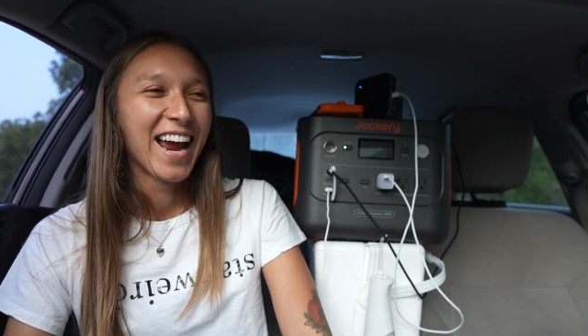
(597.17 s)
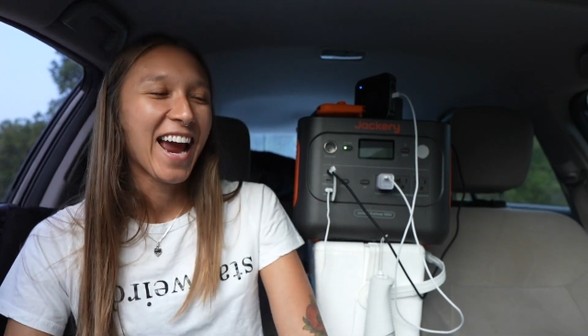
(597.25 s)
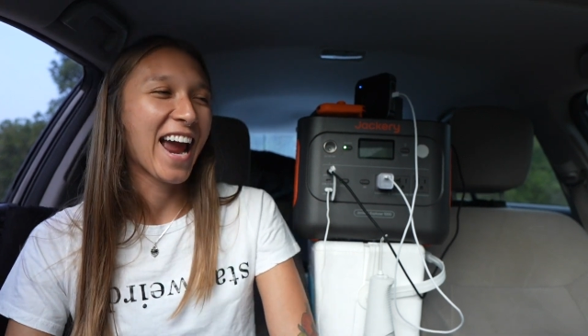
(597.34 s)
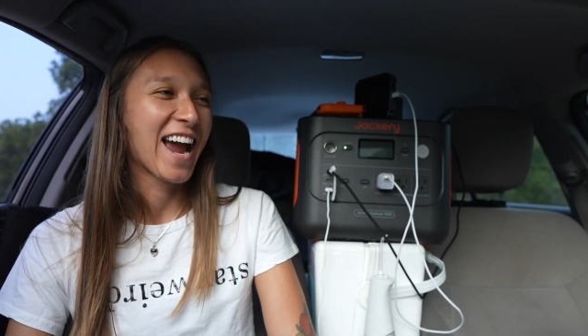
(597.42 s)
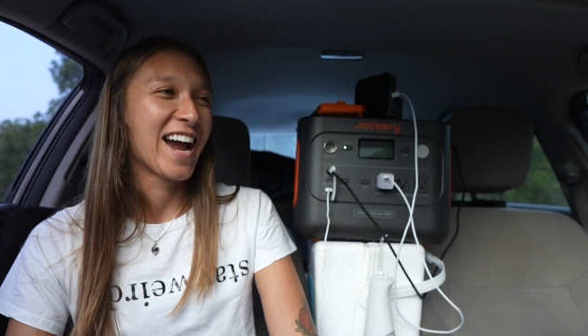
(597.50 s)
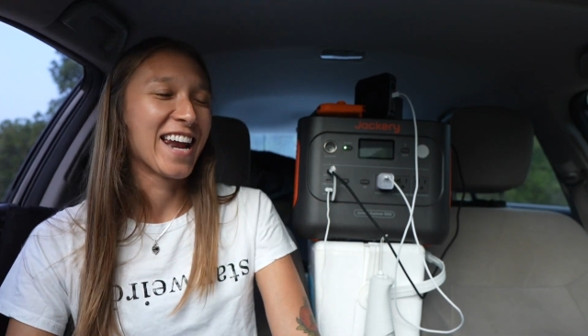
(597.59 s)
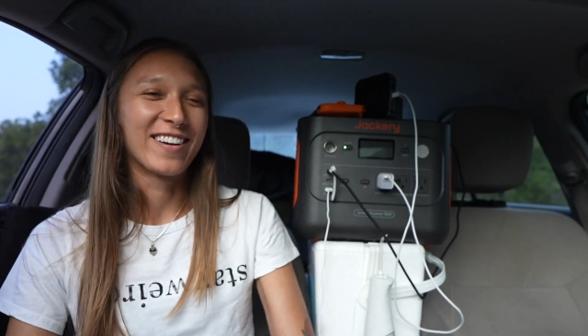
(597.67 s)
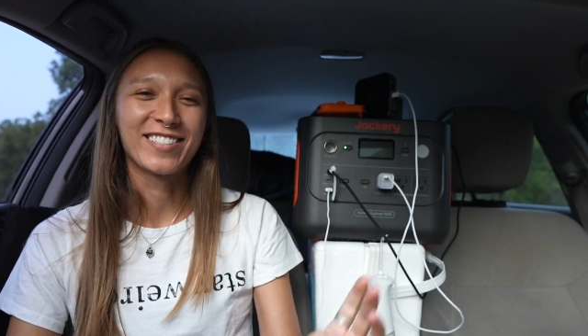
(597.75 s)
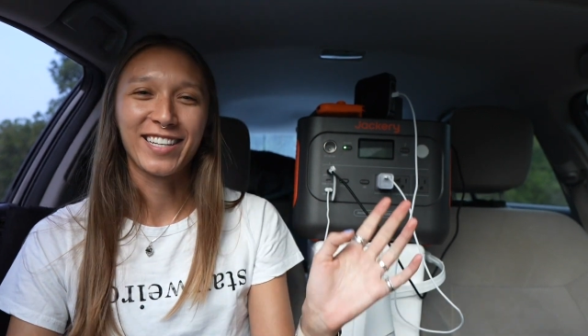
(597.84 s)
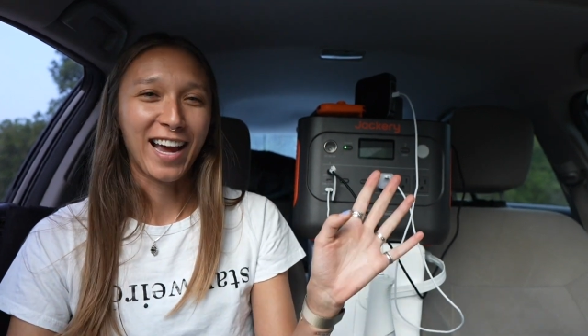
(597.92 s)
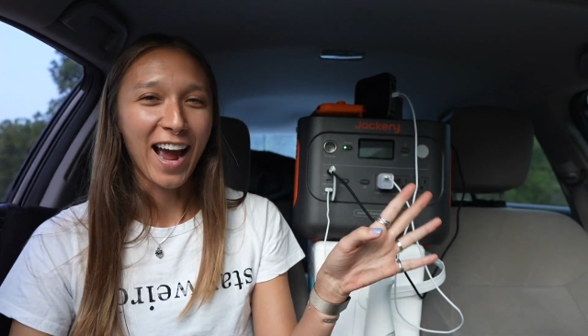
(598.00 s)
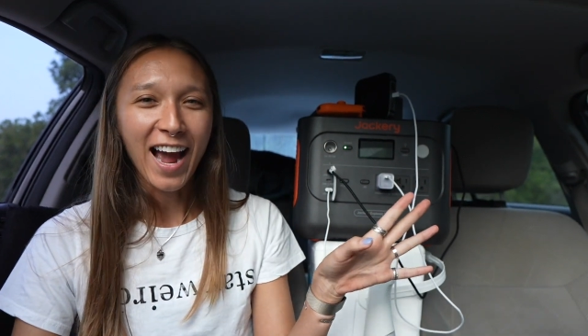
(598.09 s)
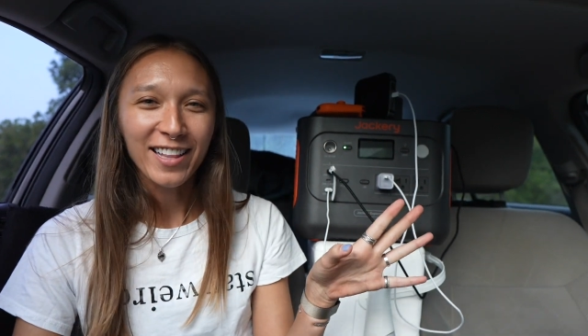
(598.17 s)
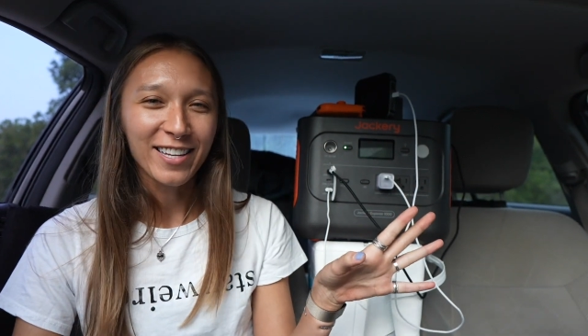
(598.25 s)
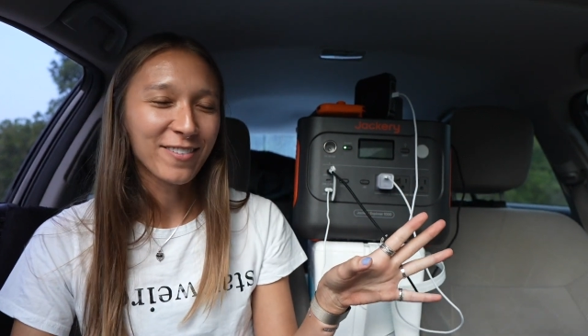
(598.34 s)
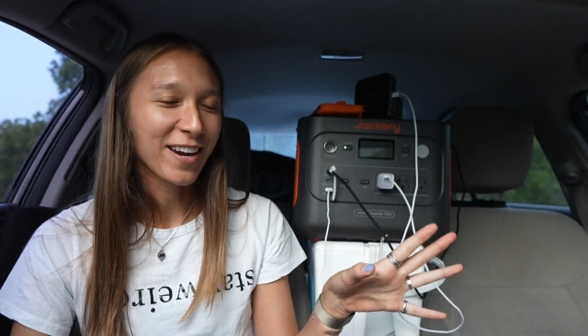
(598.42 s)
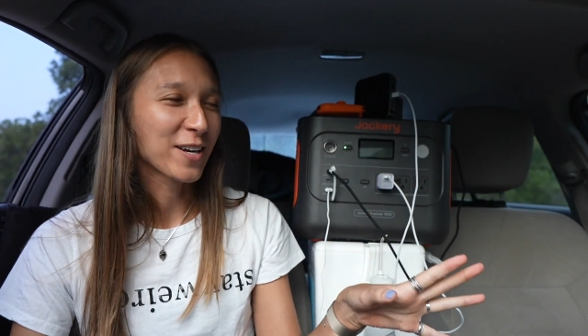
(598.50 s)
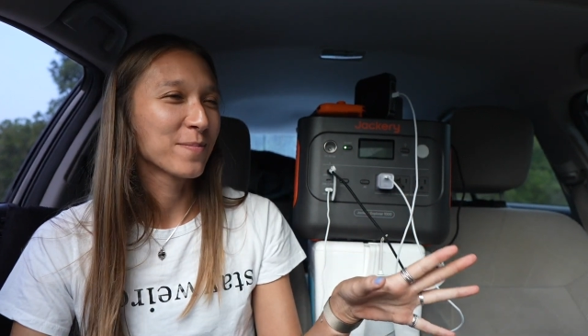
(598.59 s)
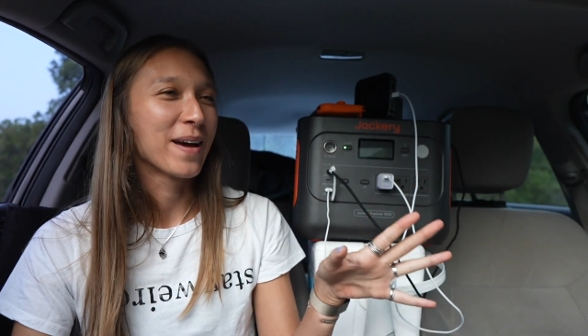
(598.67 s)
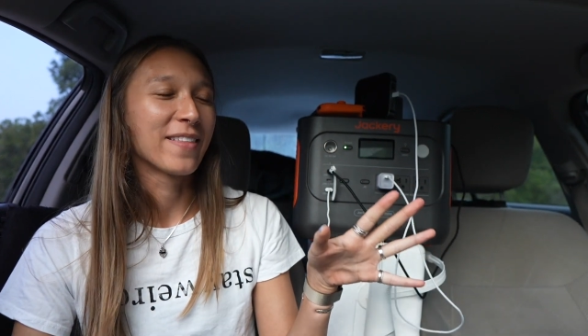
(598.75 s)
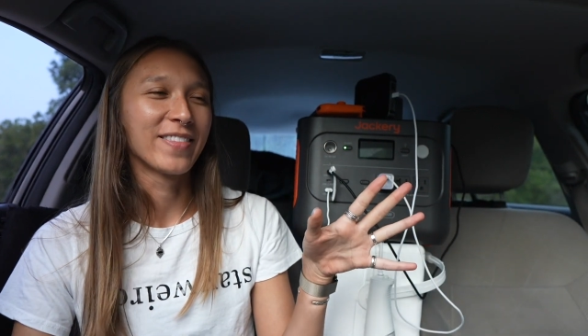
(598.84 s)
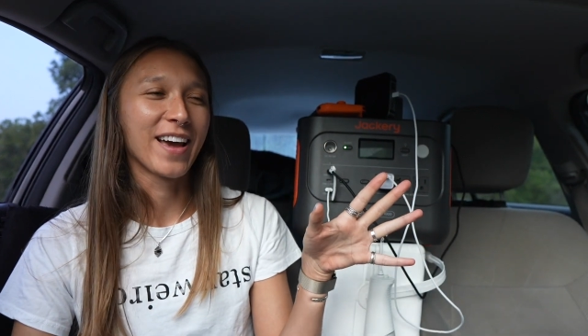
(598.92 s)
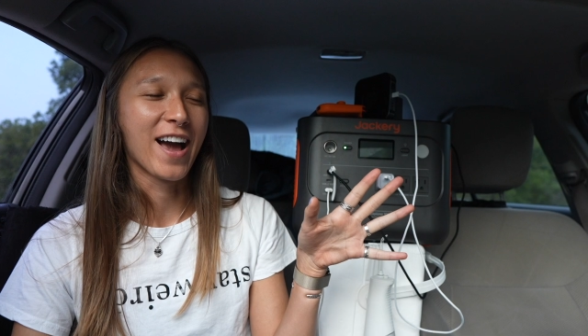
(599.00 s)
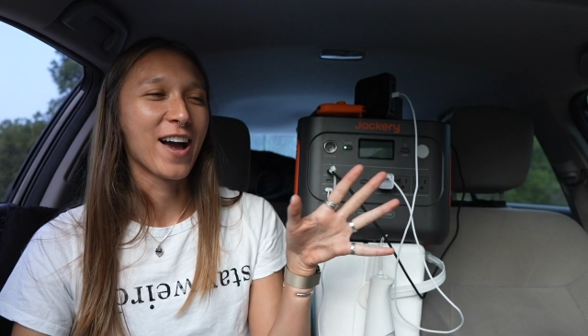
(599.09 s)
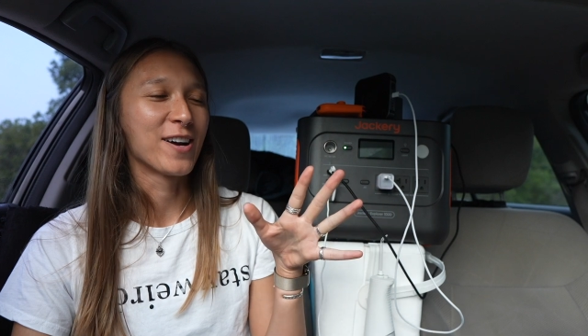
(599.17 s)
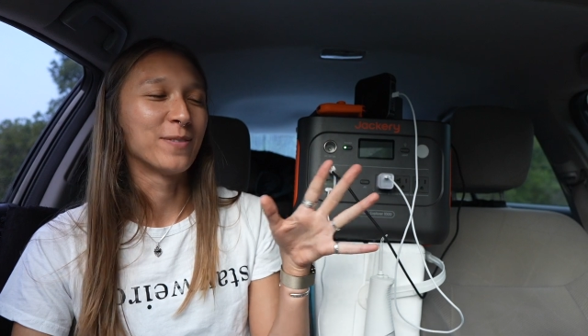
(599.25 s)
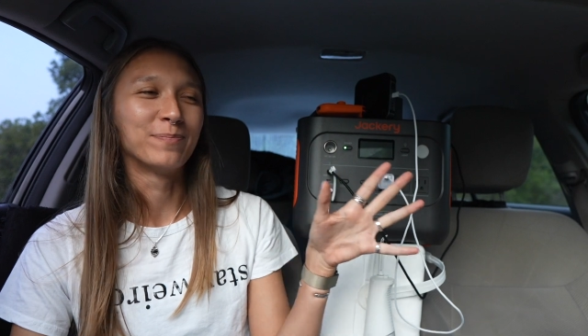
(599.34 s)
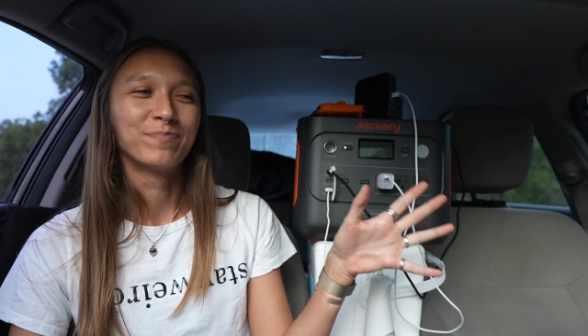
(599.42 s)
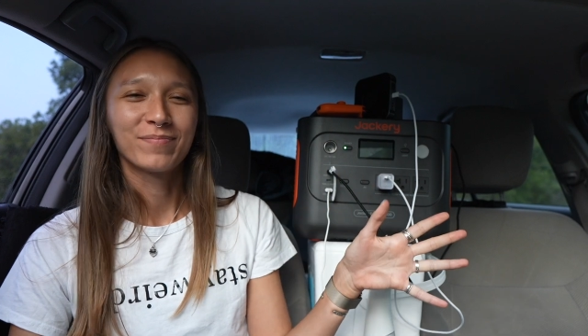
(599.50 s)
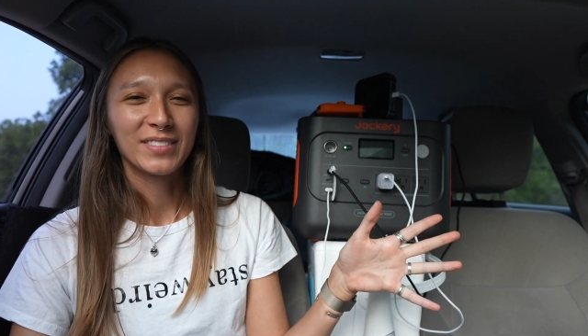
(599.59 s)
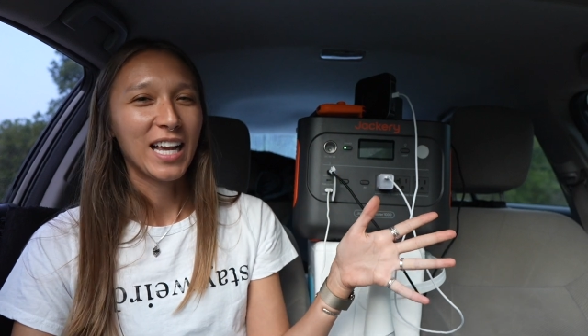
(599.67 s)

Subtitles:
And I was like, I highly recommend them.